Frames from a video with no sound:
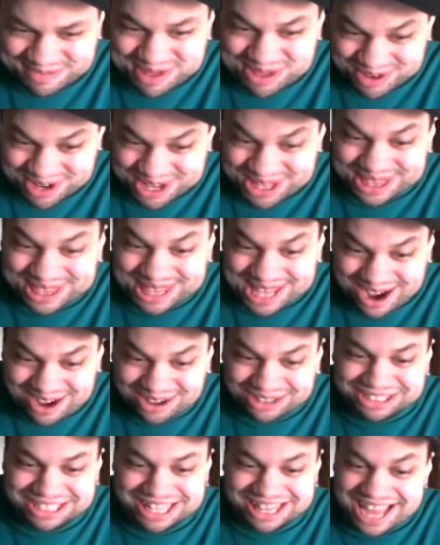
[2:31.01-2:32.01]

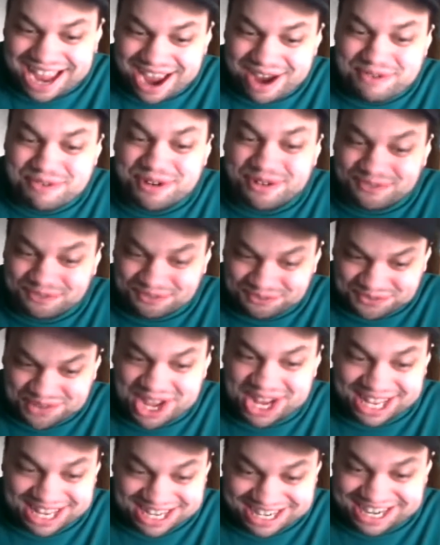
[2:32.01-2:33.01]
3,000. That was
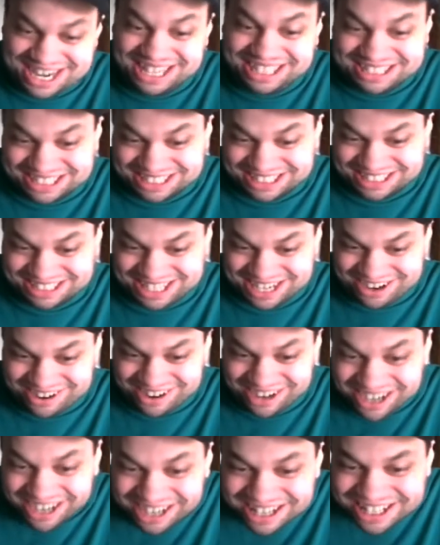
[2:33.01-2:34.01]
fucking
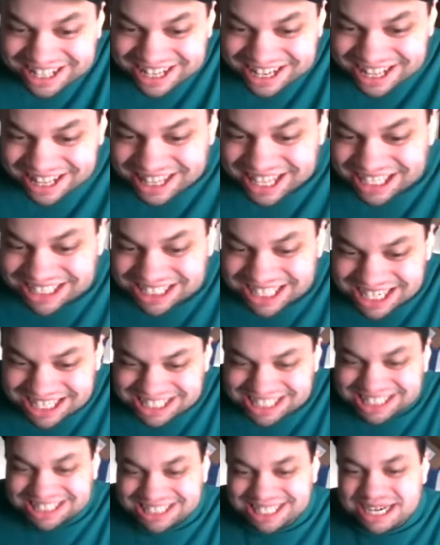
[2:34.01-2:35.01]
necessary. They said
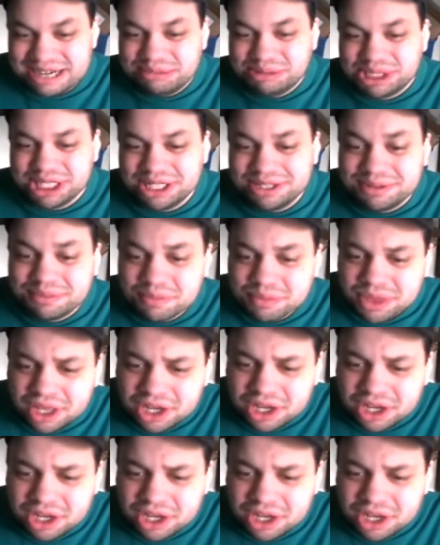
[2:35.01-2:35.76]
to Samson,